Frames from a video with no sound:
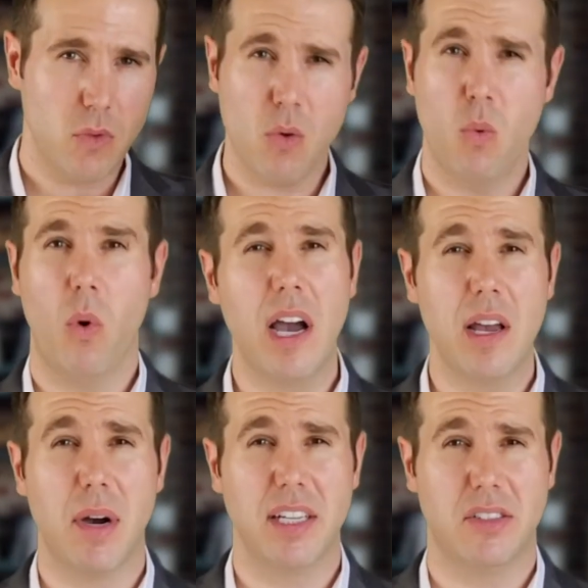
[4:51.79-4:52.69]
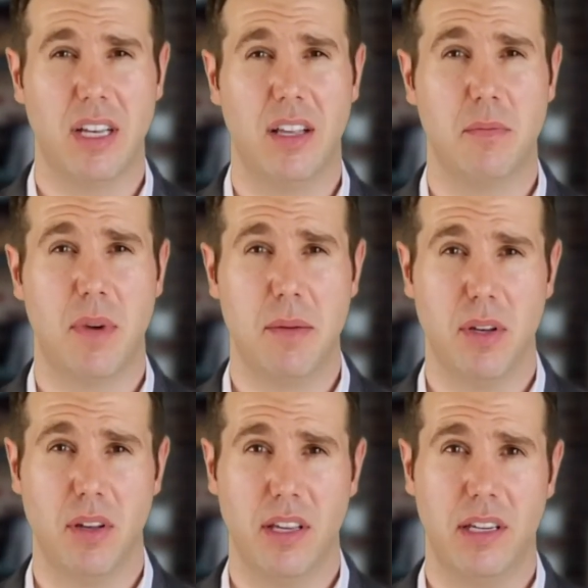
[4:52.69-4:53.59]
why am I selling my
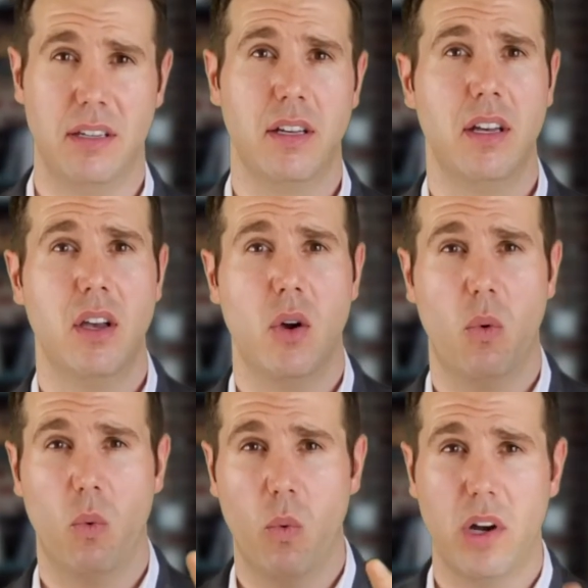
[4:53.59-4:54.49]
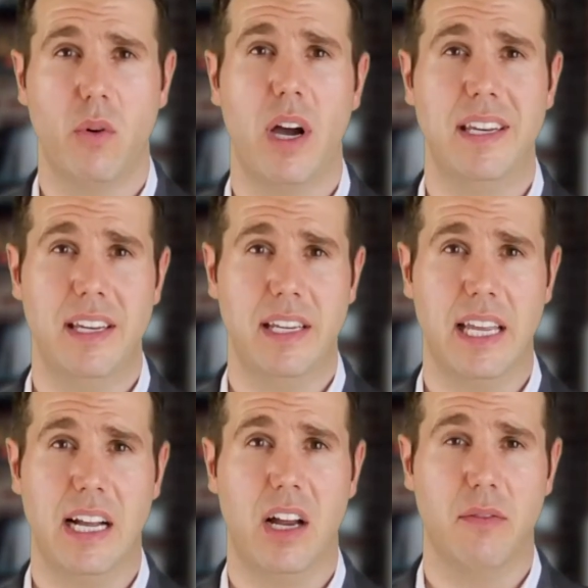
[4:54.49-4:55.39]
building? What do I need to
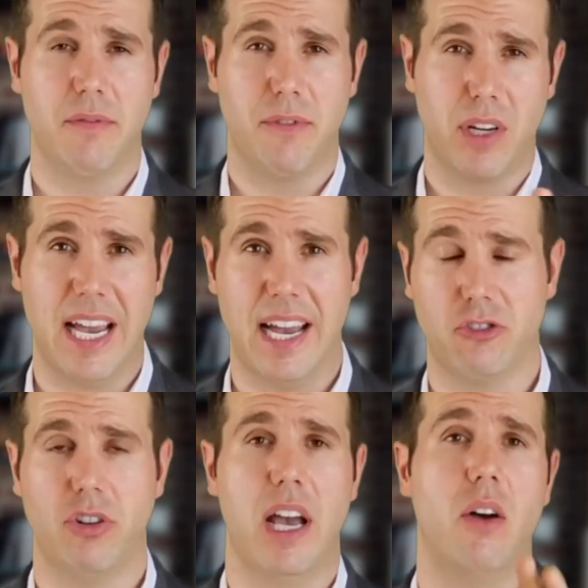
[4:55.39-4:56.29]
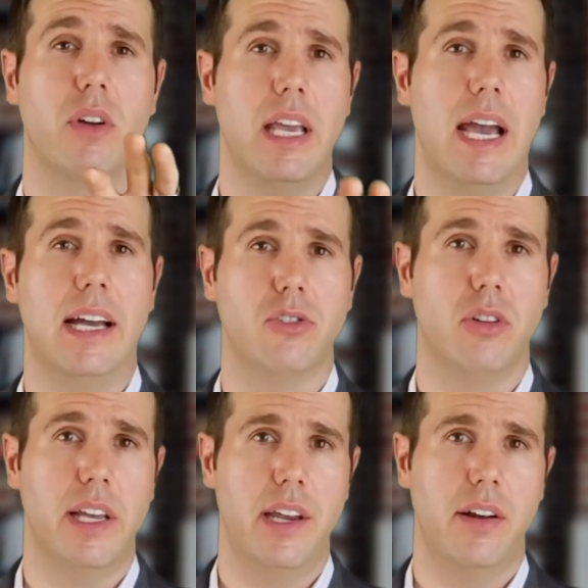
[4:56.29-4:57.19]
get out of it for cash now and cash
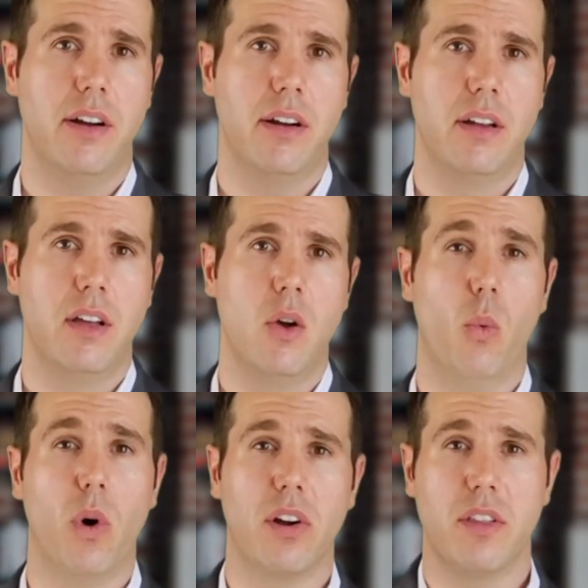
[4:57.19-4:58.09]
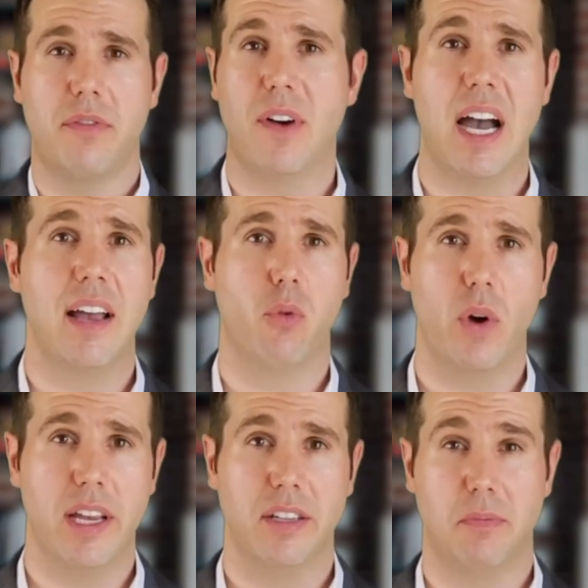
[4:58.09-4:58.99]
later? What are the 5
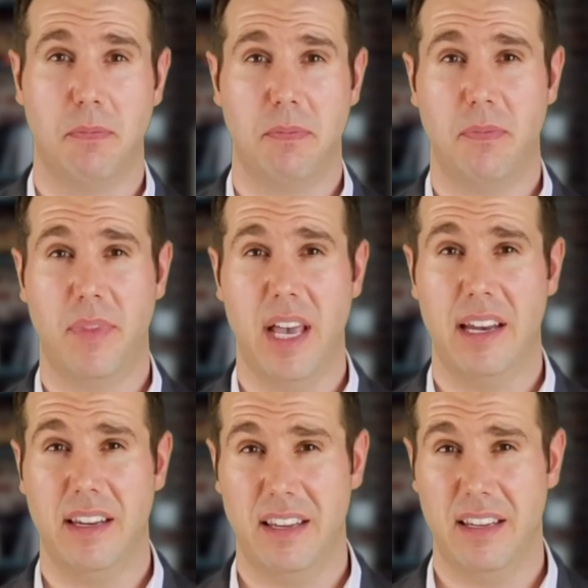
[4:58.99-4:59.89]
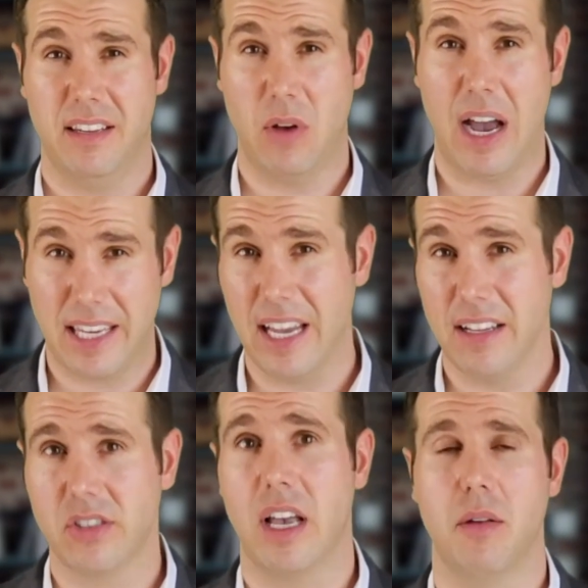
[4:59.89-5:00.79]
ways that I can
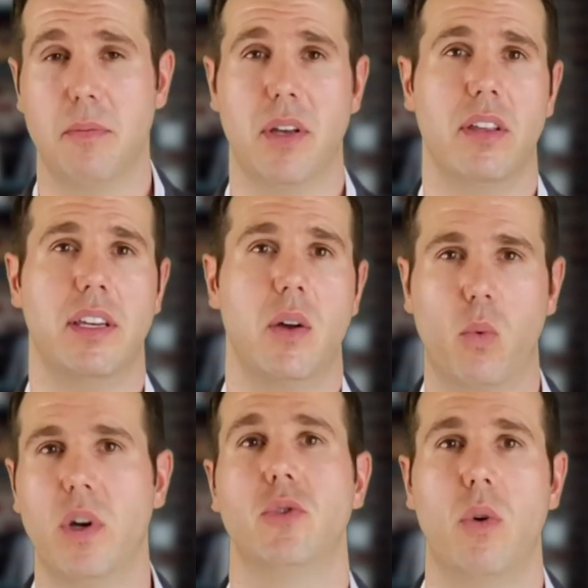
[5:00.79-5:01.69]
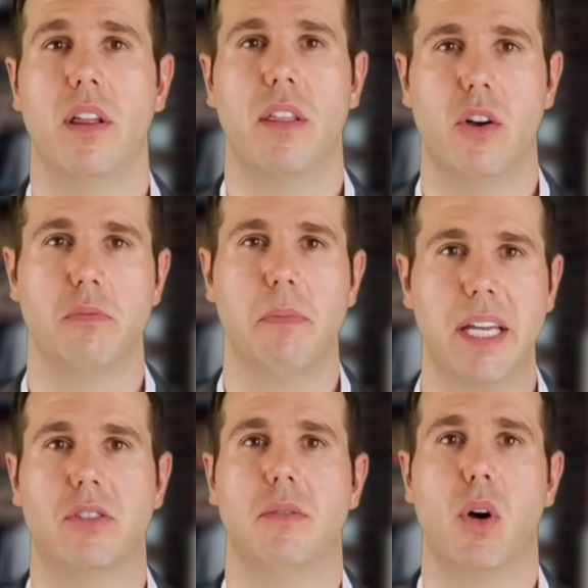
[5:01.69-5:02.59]
sell a building and which one of those
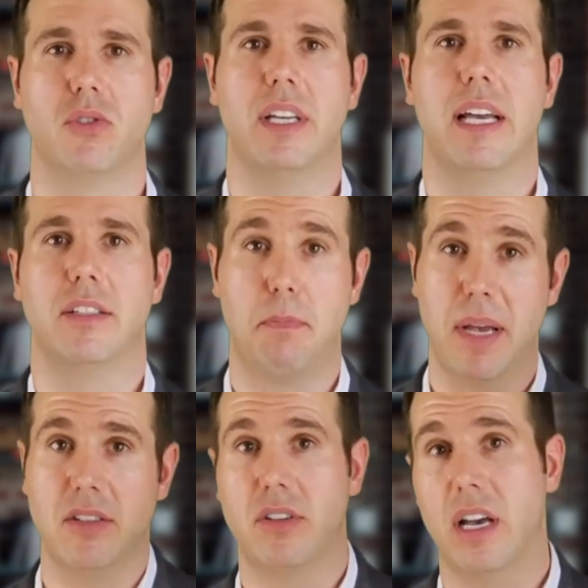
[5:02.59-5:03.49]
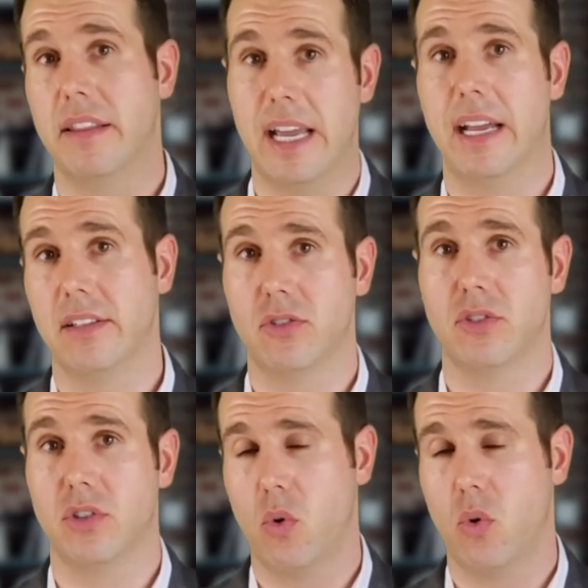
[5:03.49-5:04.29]
makes the most sense based on the answers to